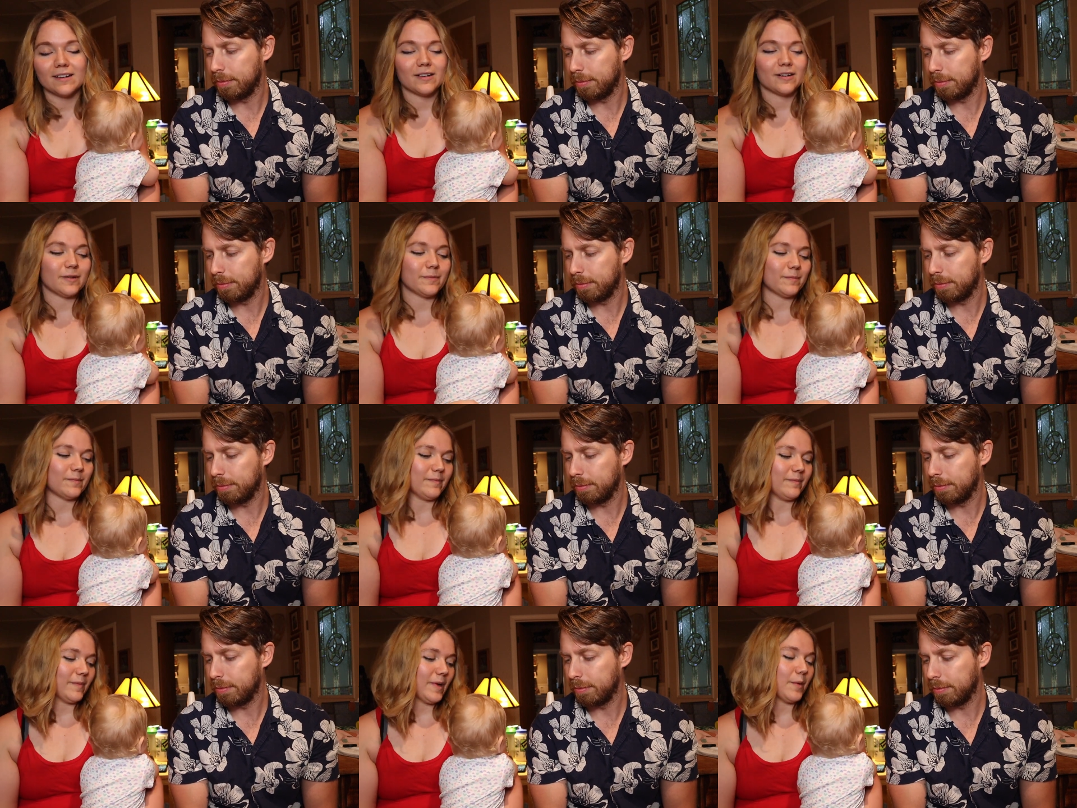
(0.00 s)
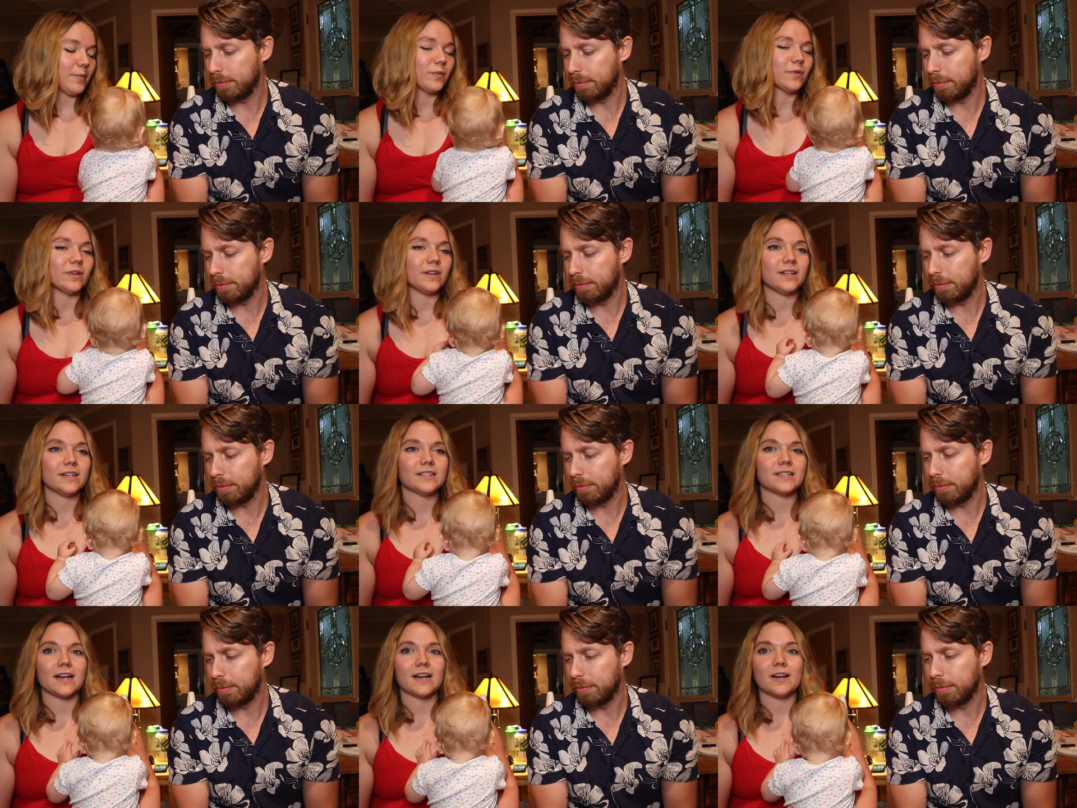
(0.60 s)
Speaker 1: um, I'm
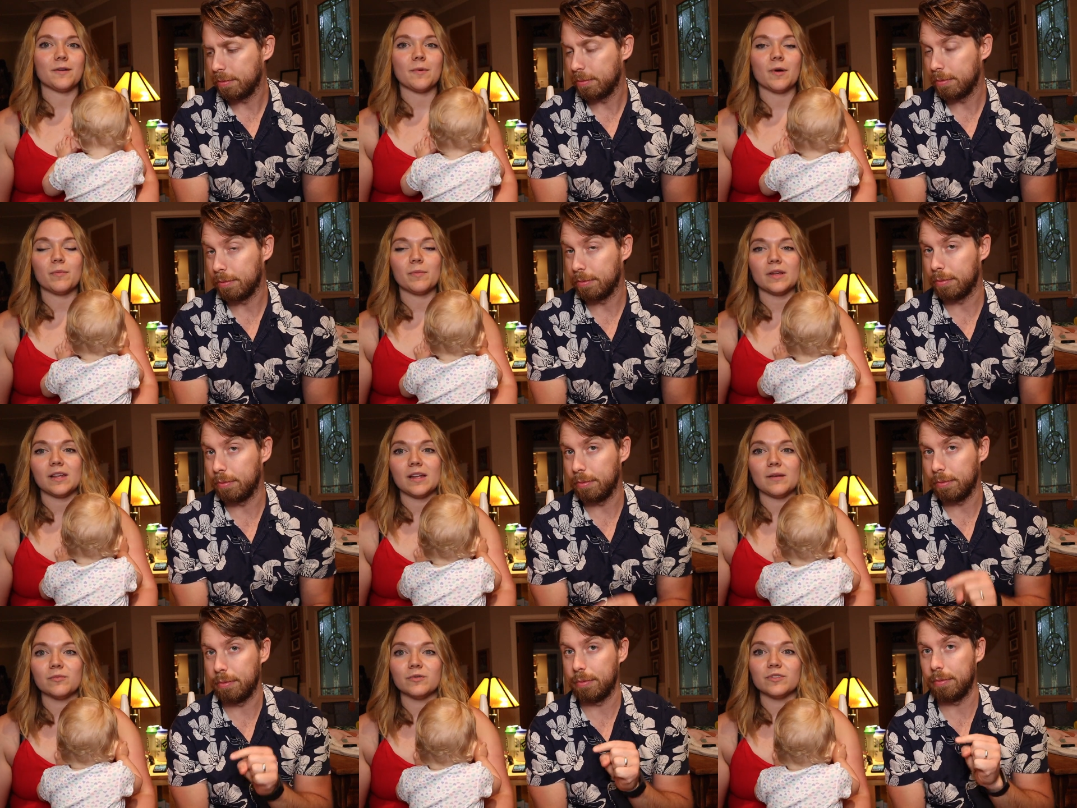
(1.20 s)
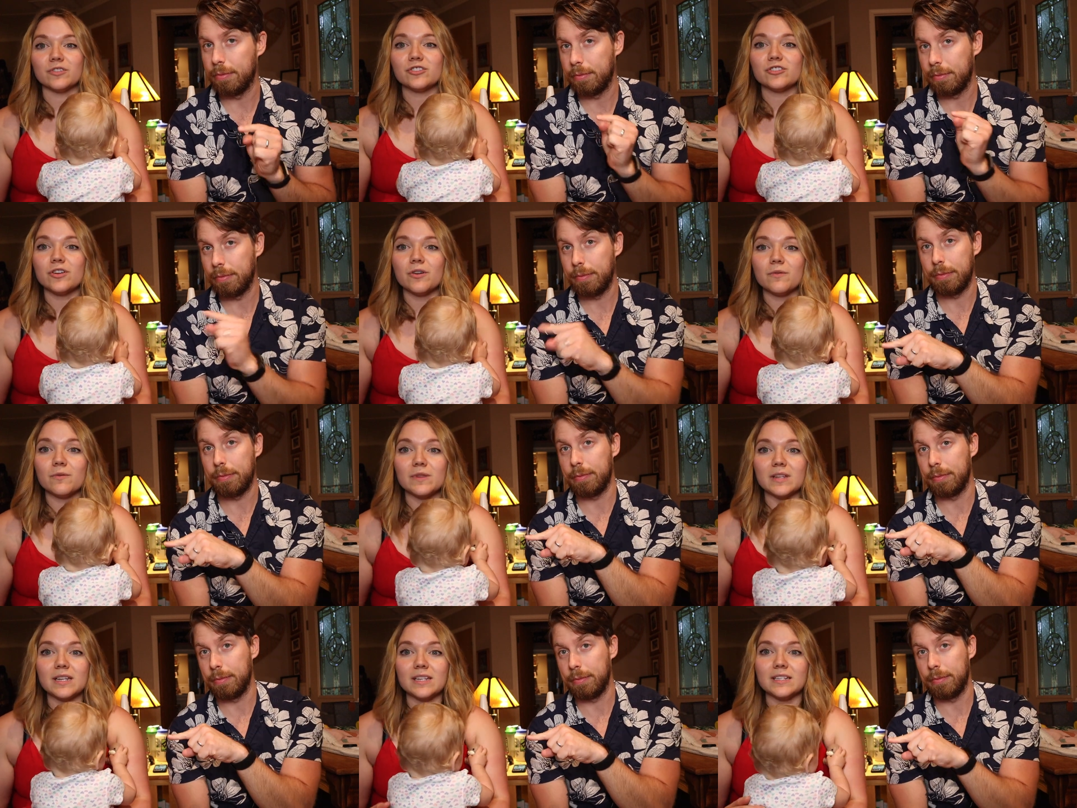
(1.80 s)
really excited about being able to
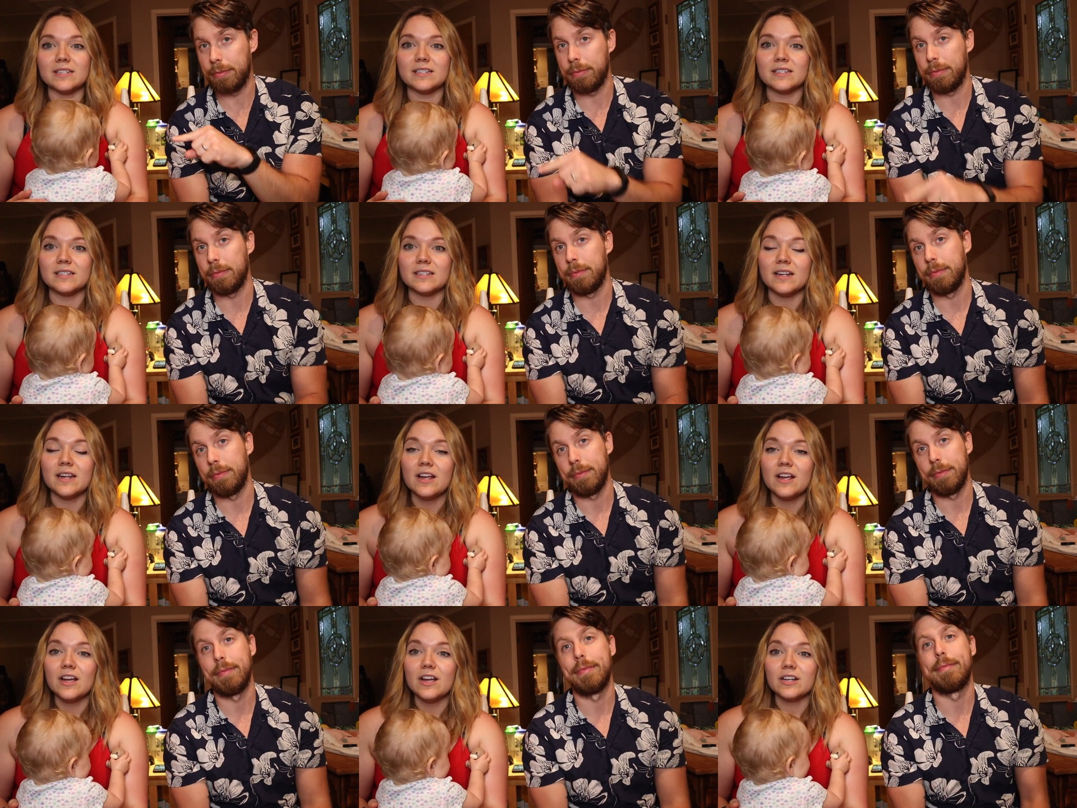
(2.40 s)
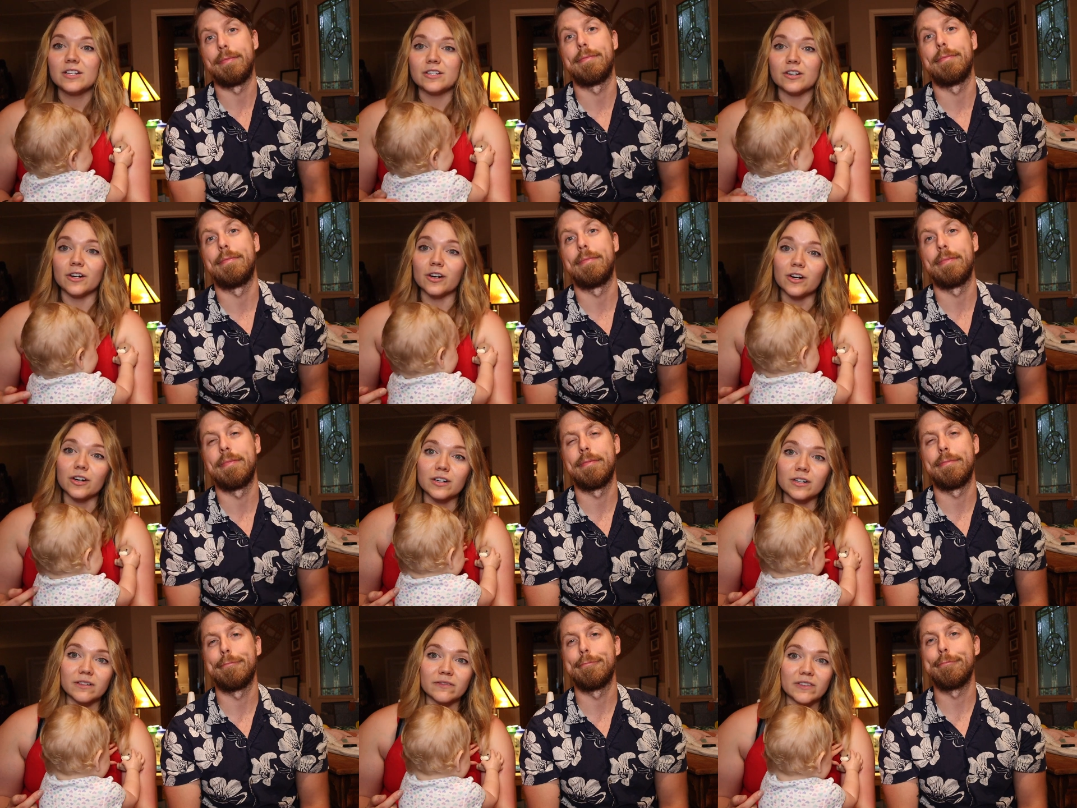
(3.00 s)
show these to
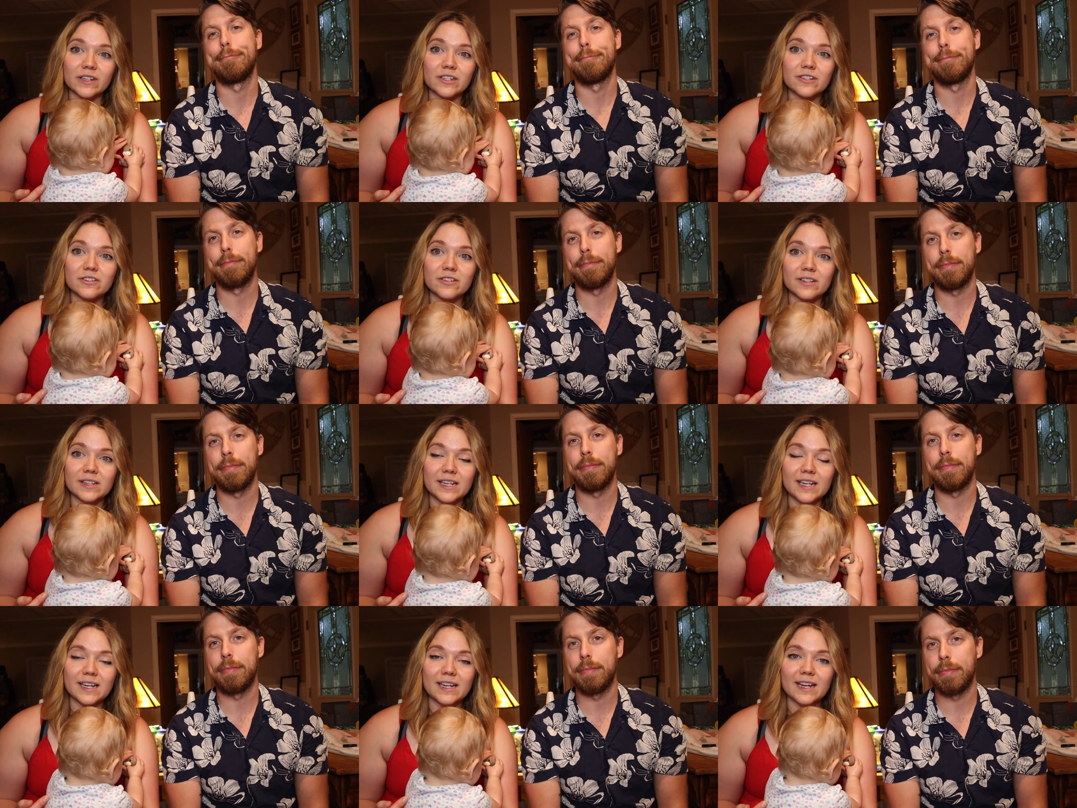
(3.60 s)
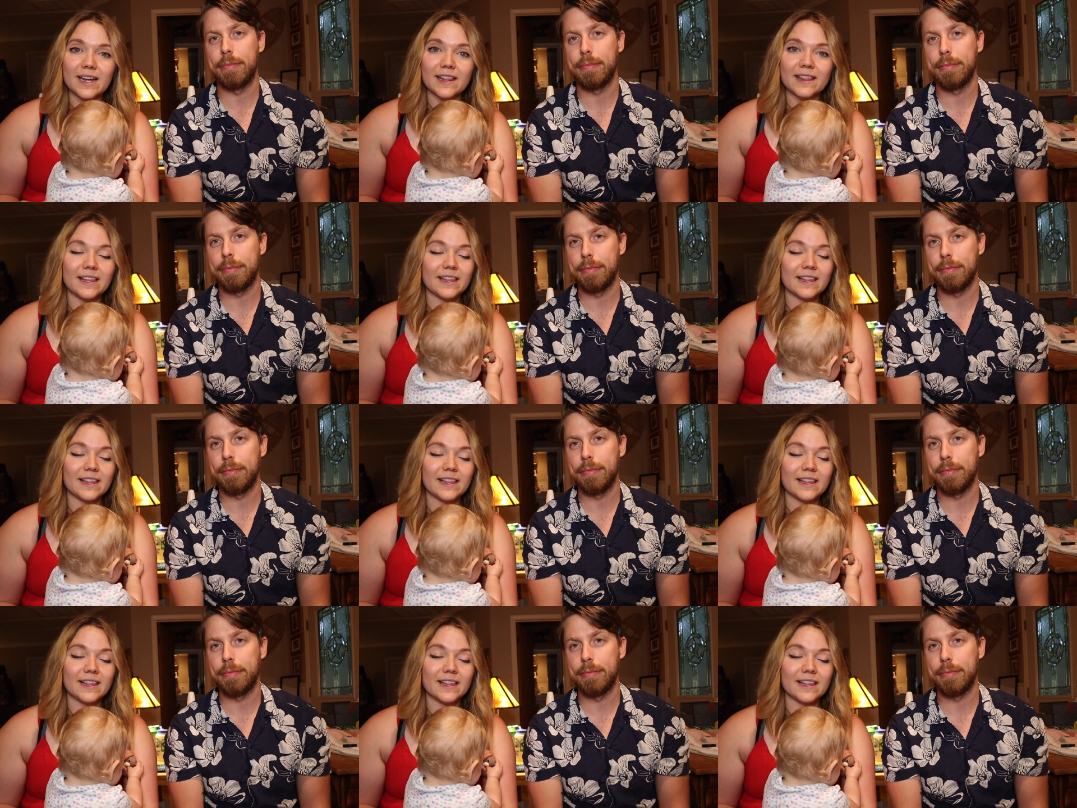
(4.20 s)
her eventually. I